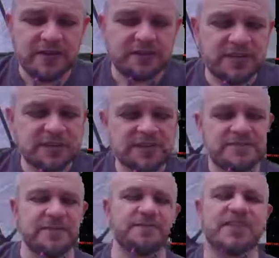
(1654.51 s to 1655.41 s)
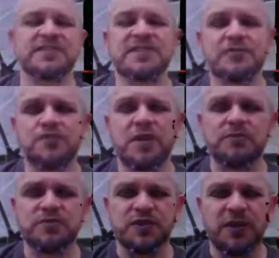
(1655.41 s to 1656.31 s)
I mean, it's I'm not saying those
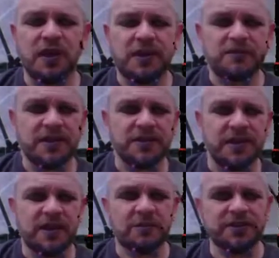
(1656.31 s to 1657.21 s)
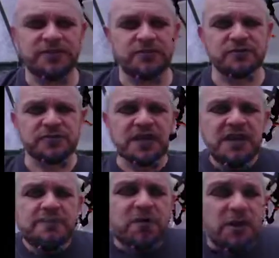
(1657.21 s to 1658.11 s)
problems are gone, but they are reduced
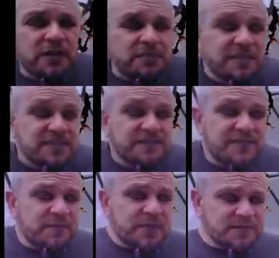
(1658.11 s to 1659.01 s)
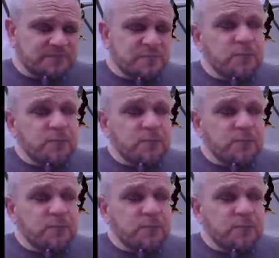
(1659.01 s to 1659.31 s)
partly because of feminism.